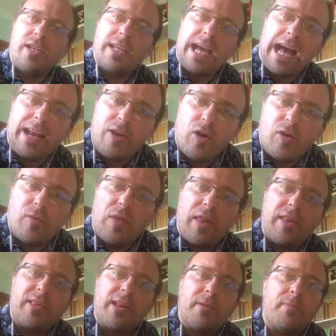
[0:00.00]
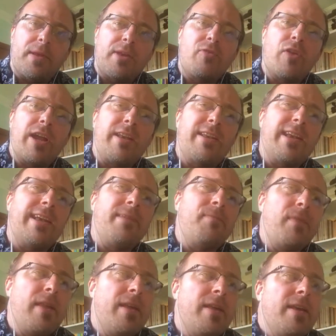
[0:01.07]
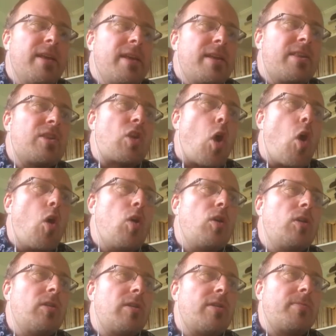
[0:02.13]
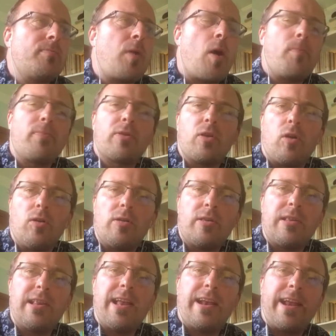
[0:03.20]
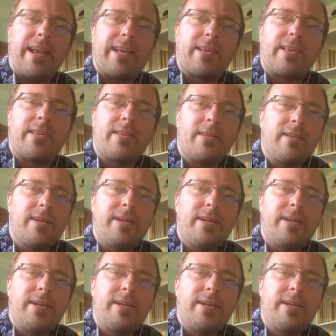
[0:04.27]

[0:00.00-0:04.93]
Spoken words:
carry on with this. I'd been writing songs, pop songs, lyrics,